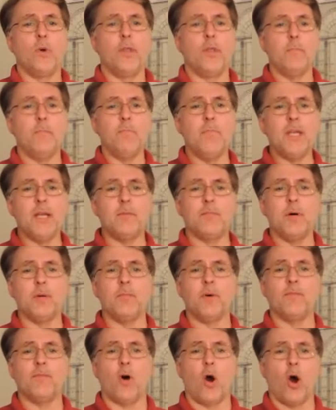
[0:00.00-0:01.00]
with a
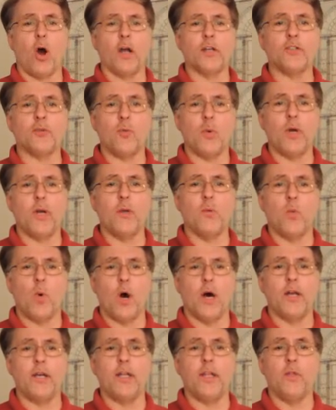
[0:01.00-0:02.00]
minimum of
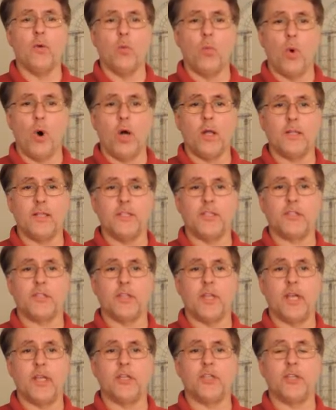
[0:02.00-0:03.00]
R21 in the wall
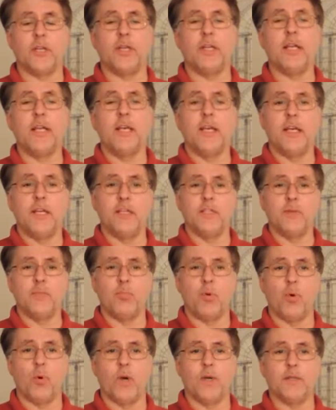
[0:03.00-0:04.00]
insulation is
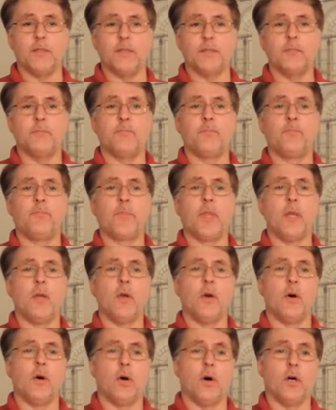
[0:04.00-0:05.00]
important.
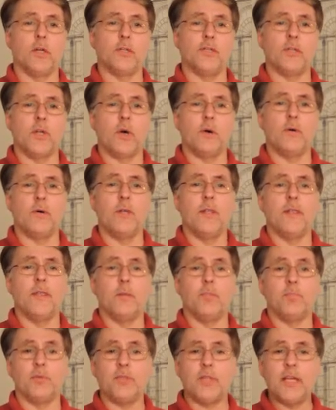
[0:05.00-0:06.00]
Also,
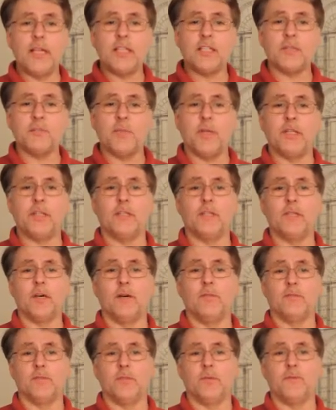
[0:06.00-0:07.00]
the placement
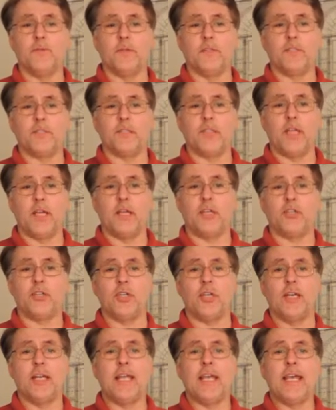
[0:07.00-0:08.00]
of roof
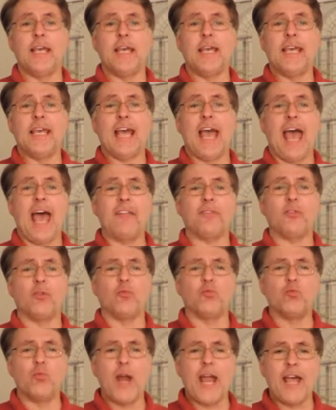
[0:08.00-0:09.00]
insulation at
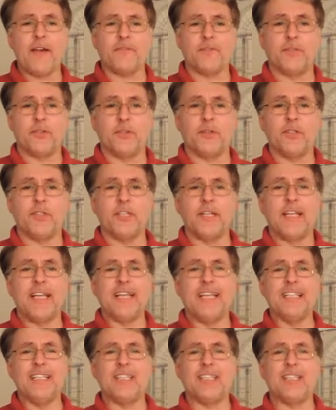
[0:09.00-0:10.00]
the rafters
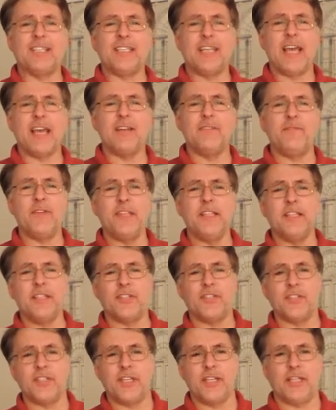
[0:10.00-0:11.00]
instead of in the
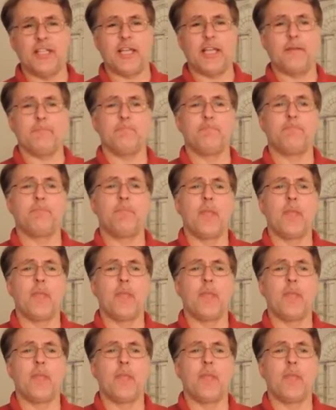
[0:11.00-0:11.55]
ceiling.